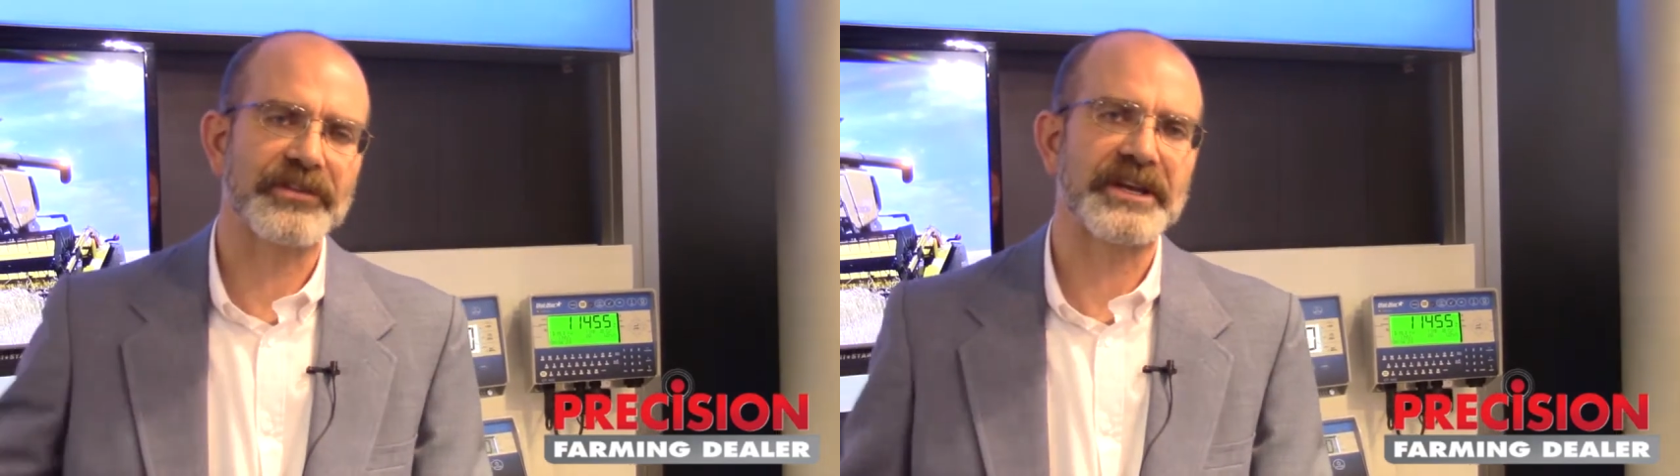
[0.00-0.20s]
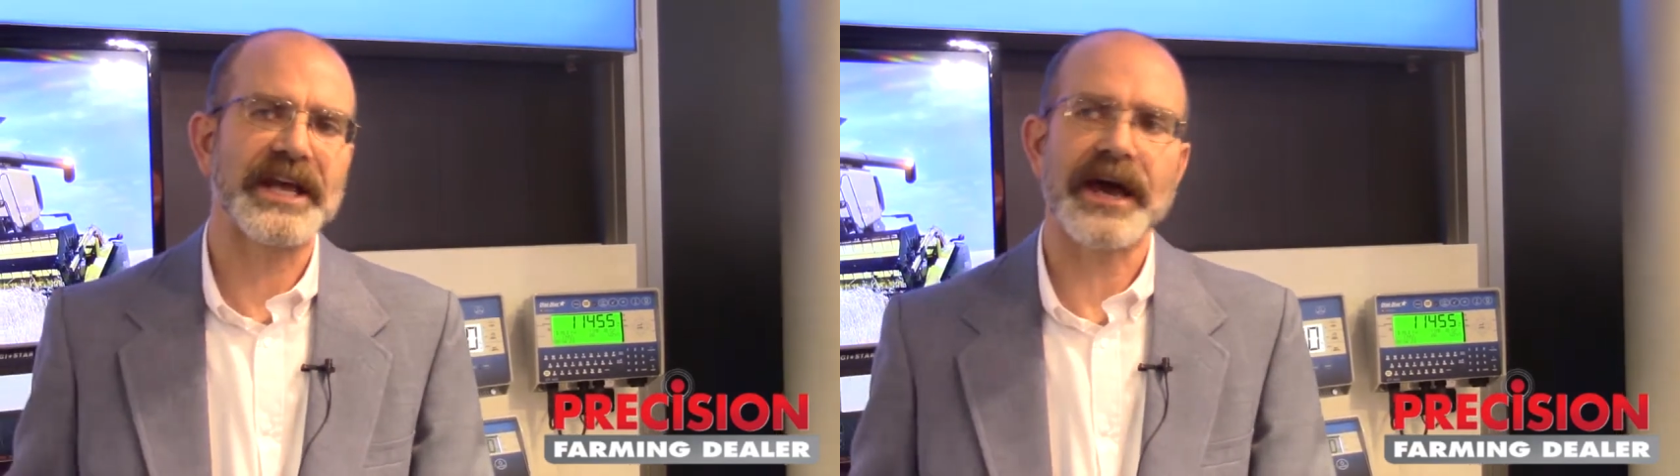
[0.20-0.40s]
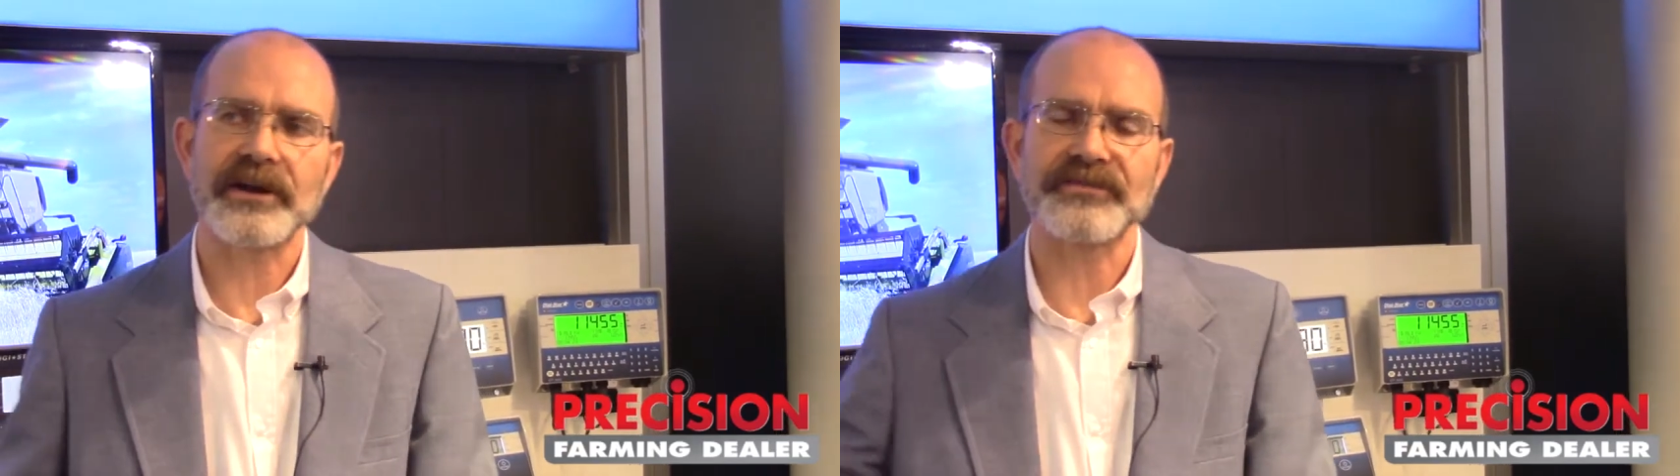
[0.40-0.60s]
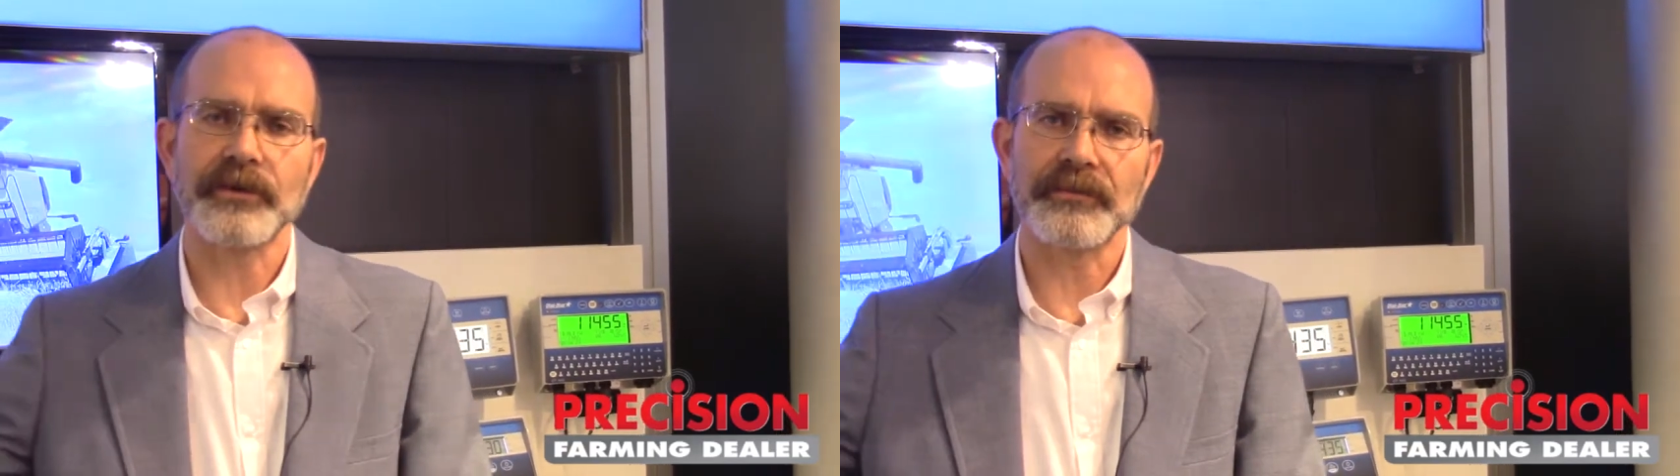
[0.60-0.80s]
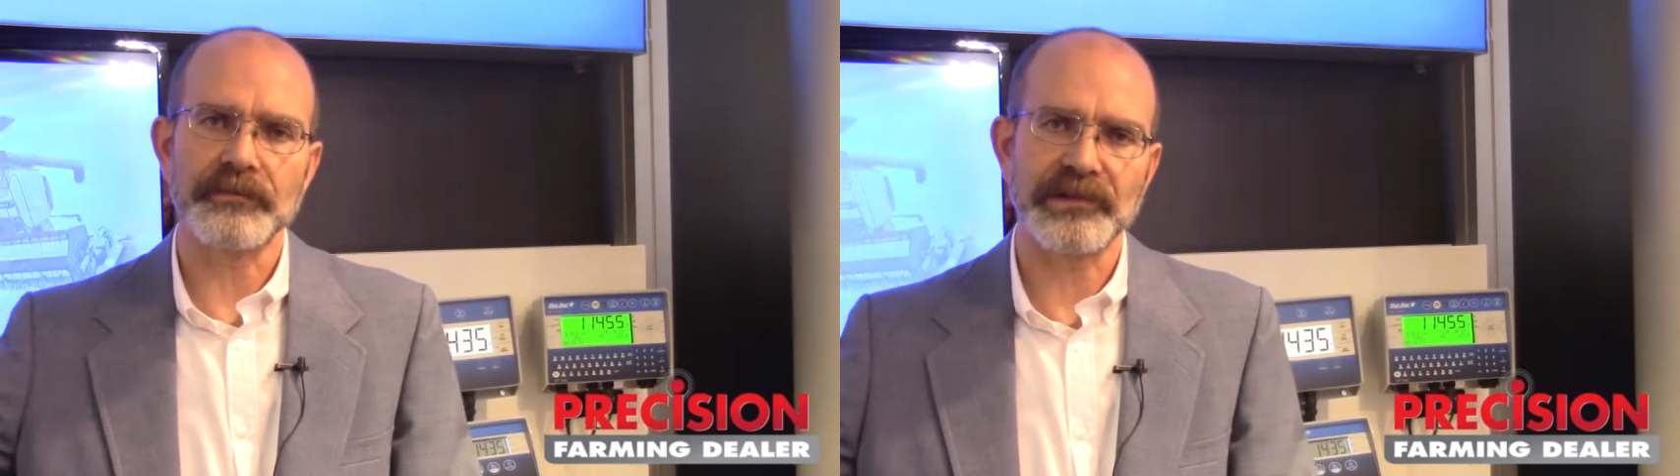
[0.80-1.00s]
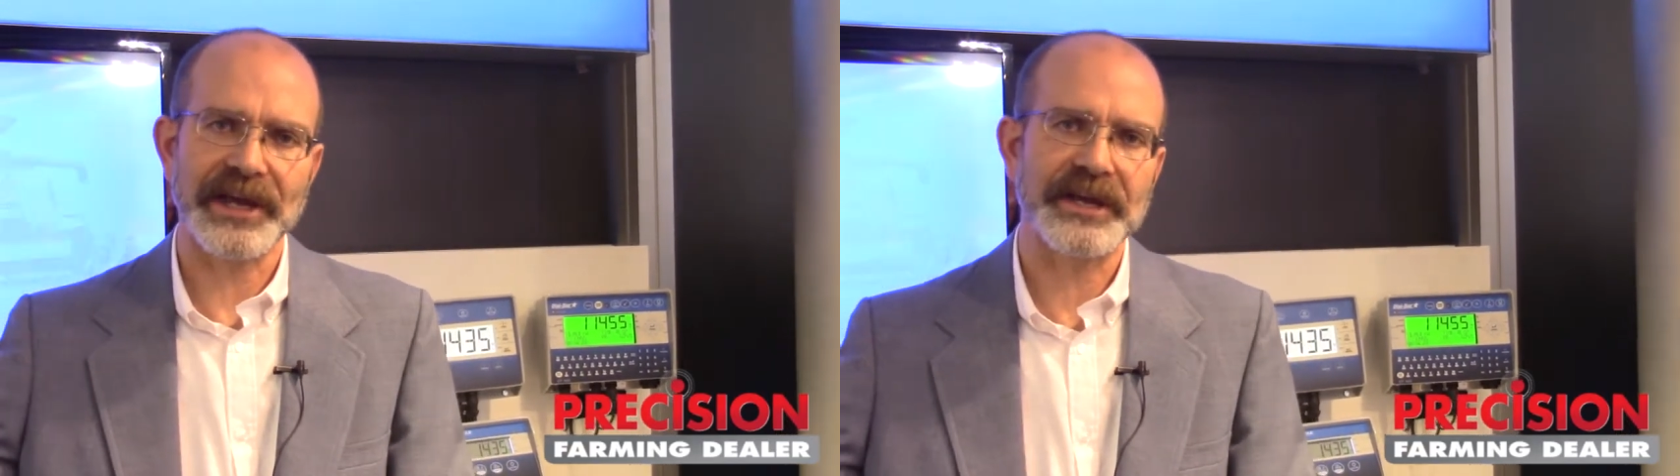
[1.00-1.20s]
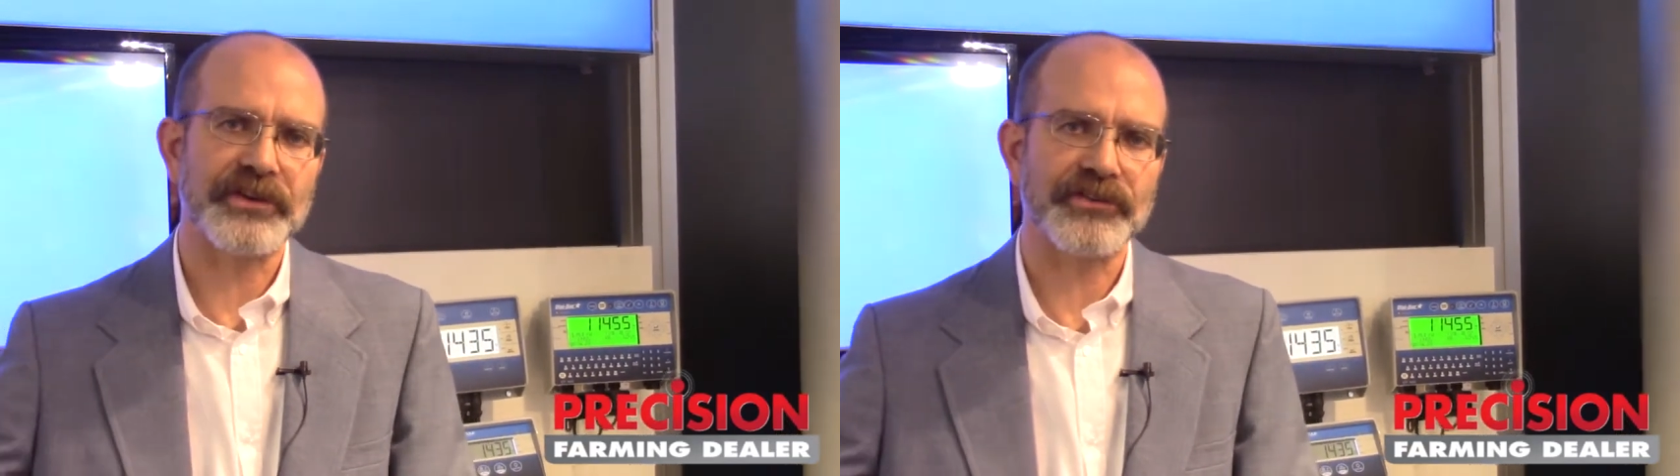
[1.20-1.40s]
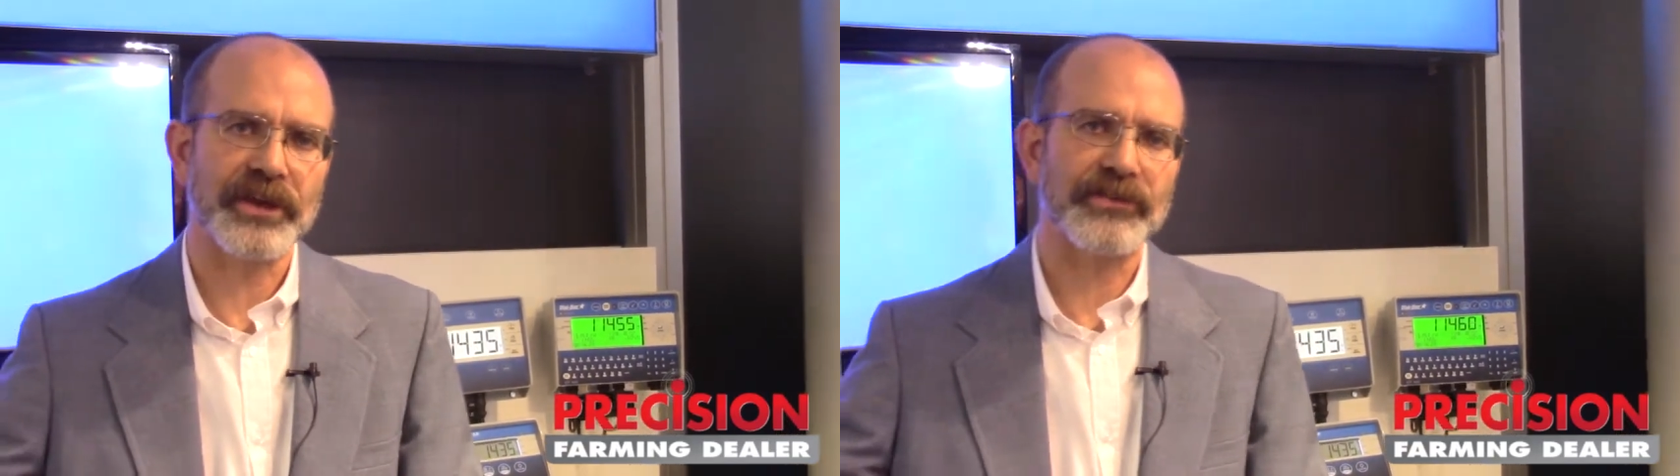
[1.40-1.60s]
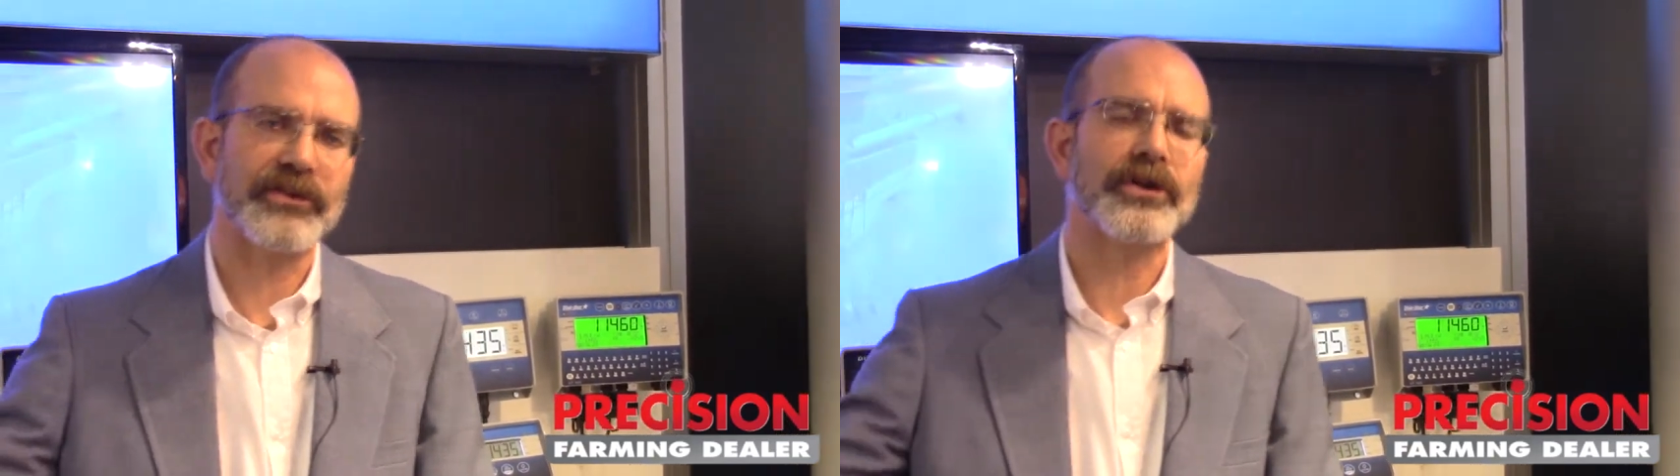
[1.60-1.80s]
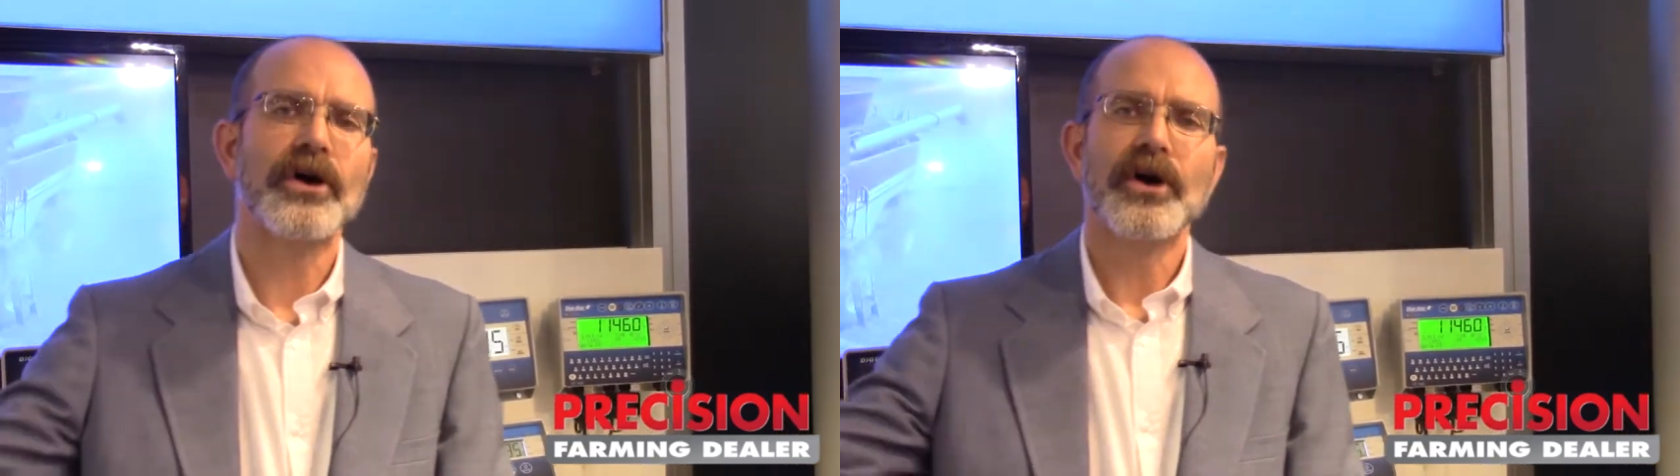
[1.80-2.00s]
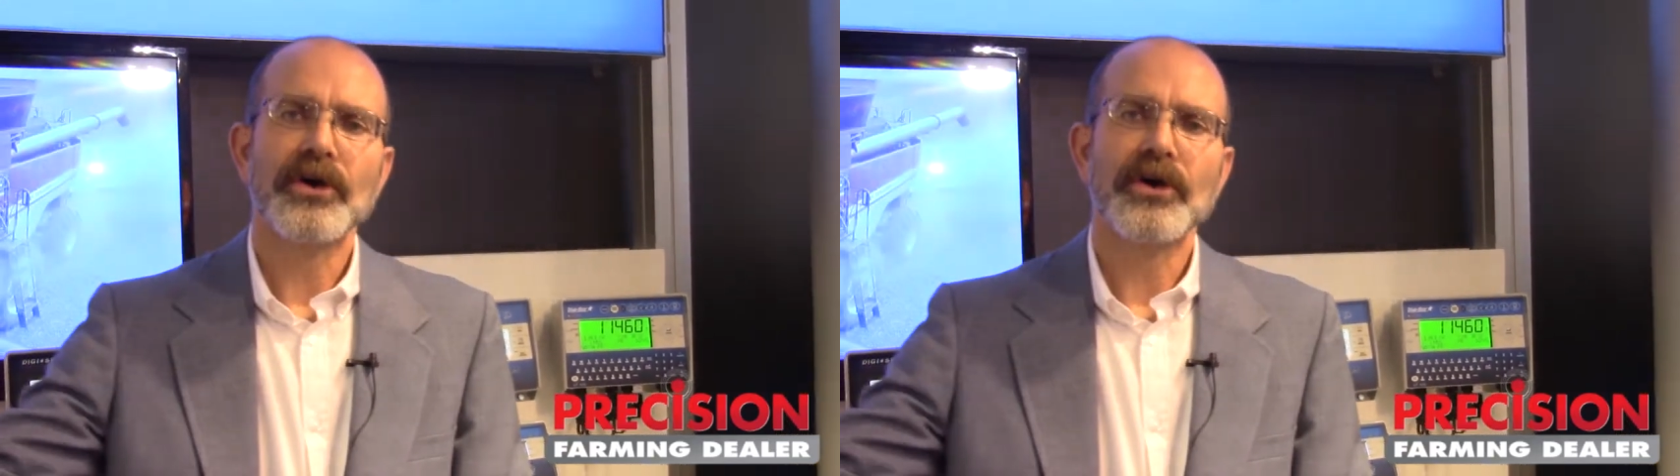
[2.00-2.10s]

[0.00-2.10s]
of the data from the planting season